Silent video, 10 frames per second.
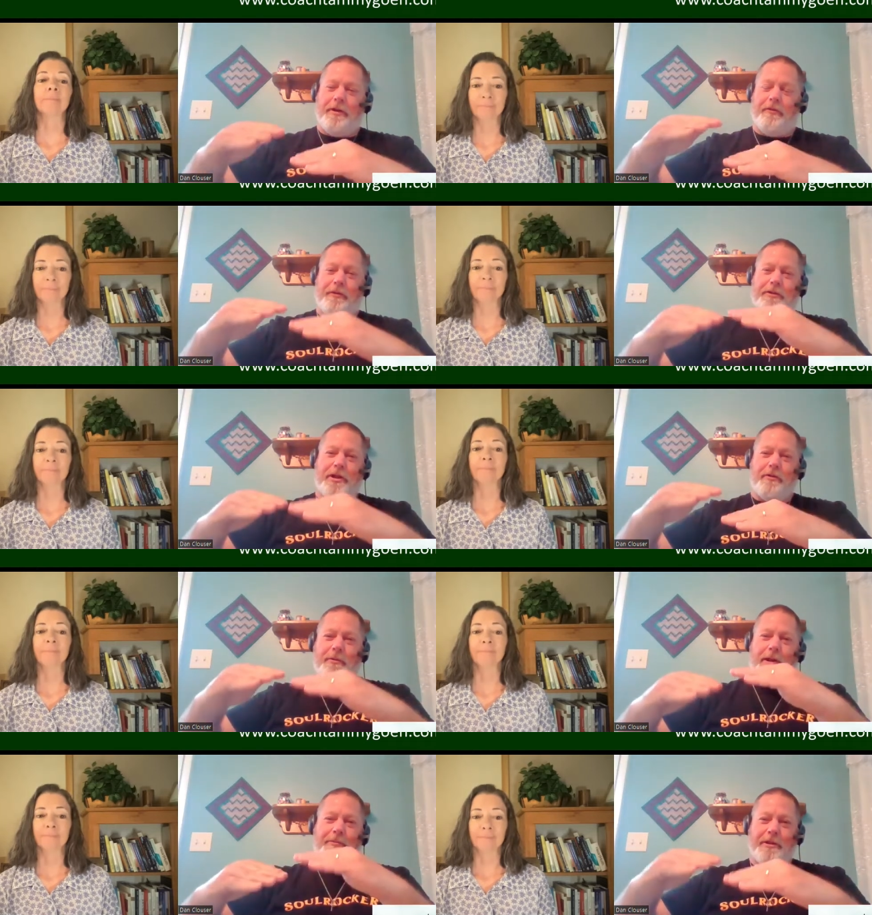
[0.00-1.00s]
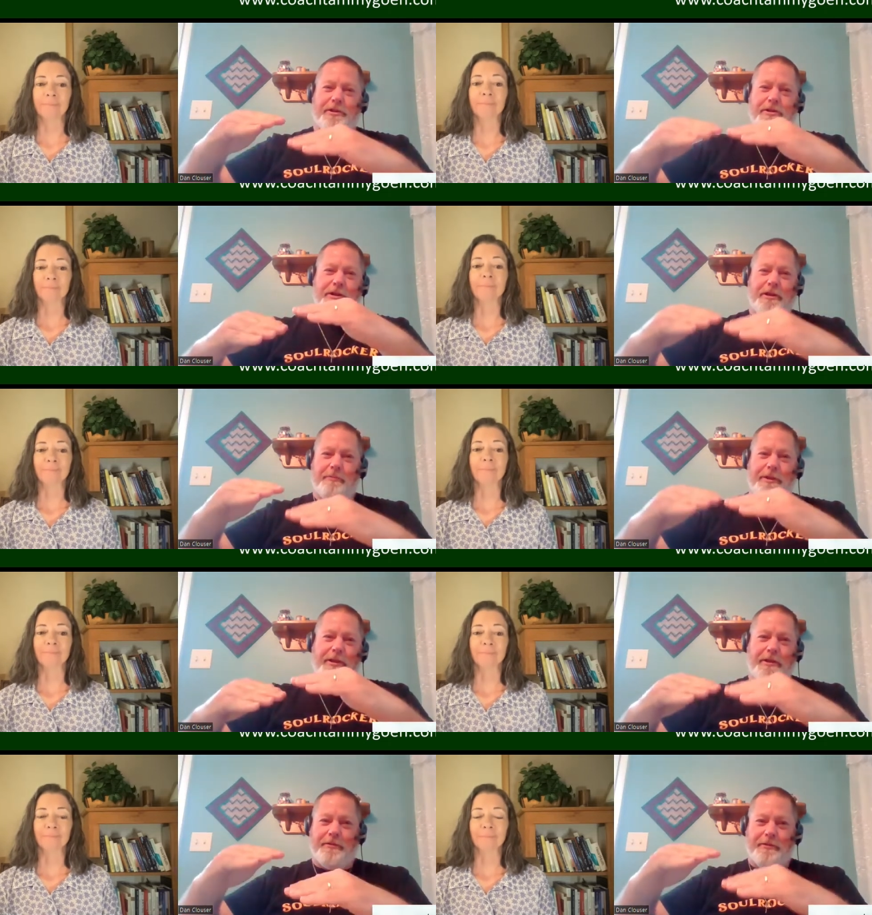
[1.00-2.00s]
Speaker 1: the general population can
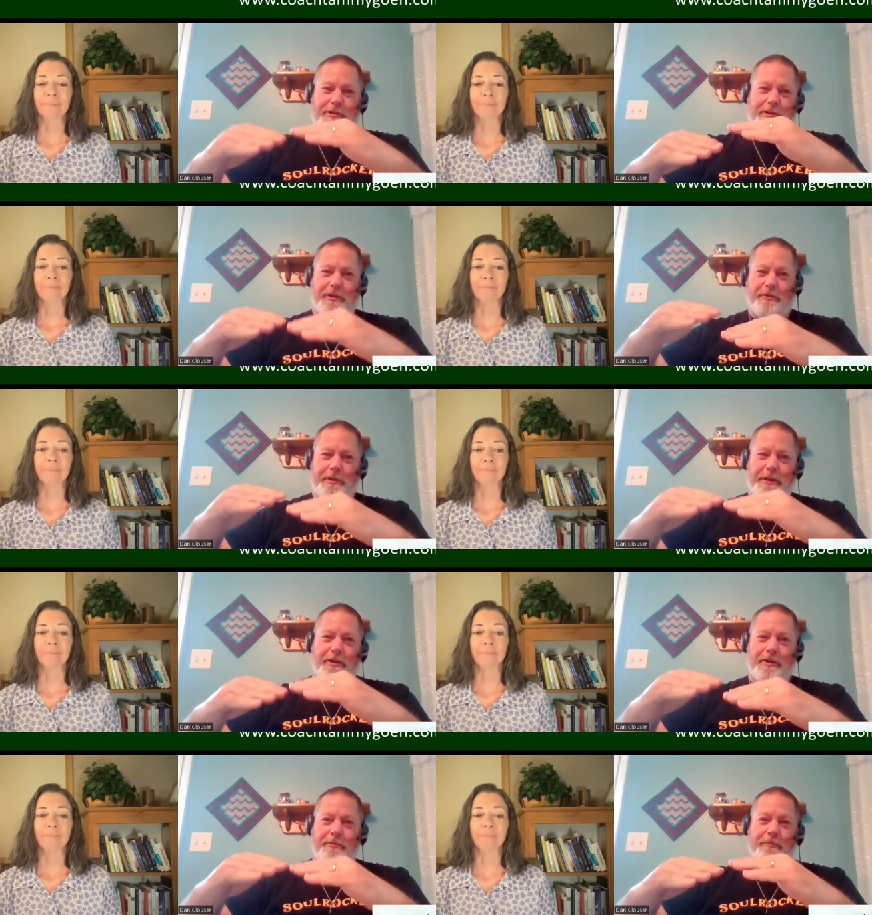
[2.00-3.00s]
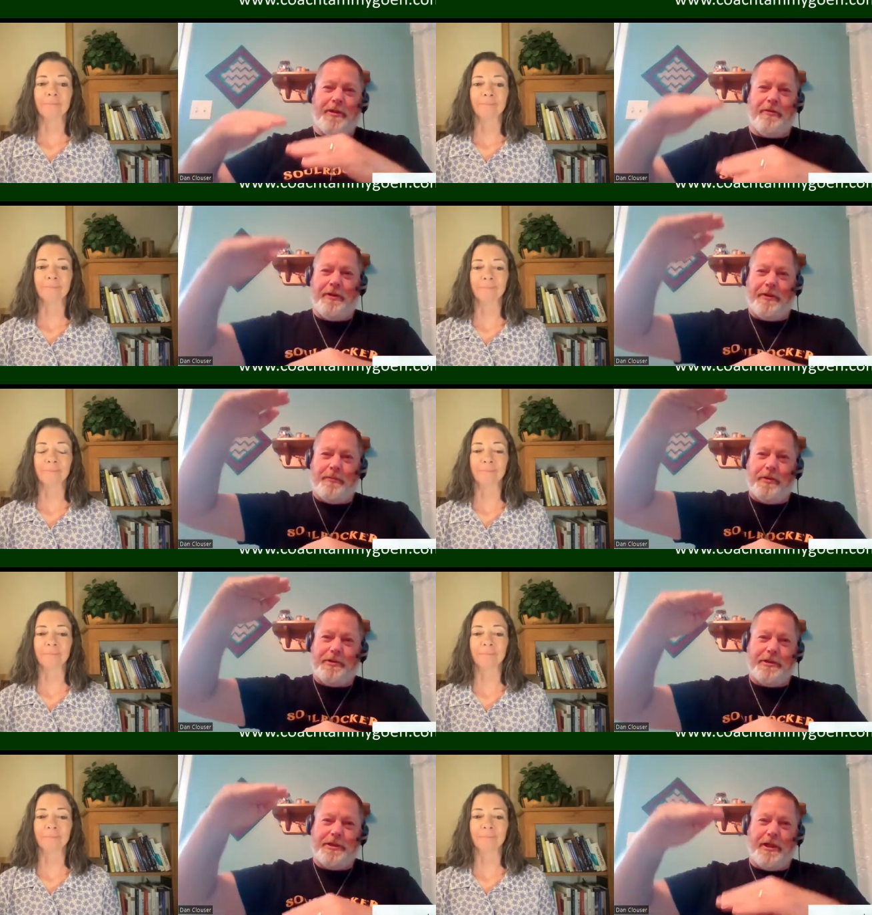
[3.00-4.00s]
be, you know, here in the middle, like
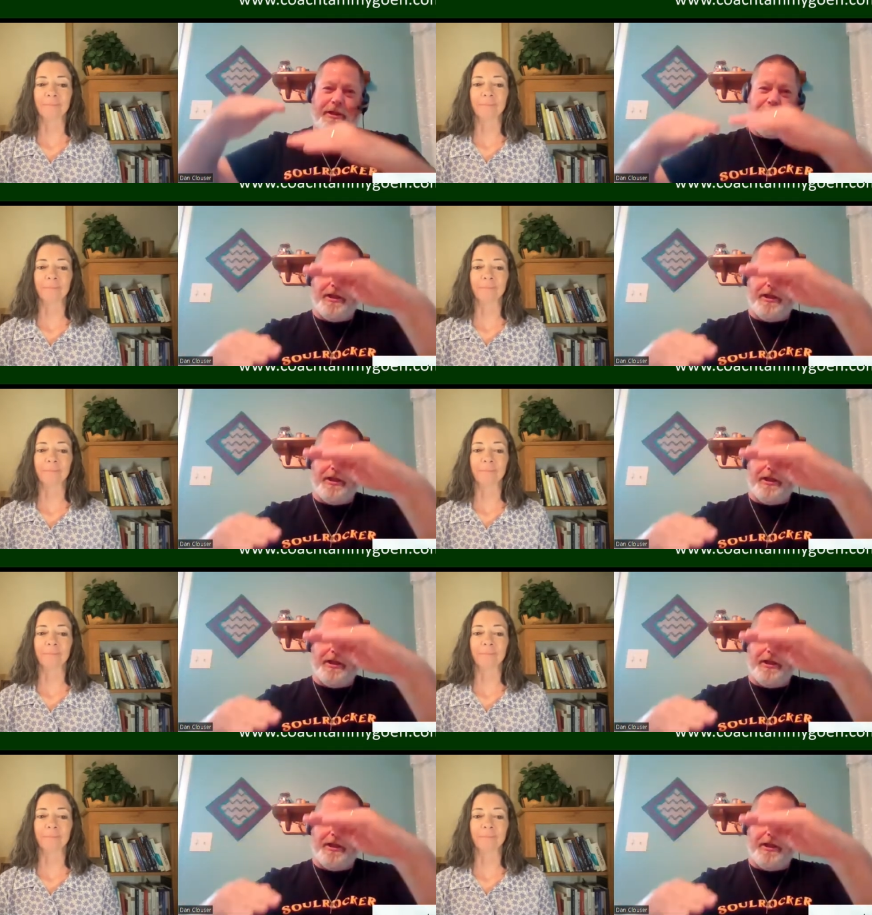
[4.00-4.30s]
we're just kind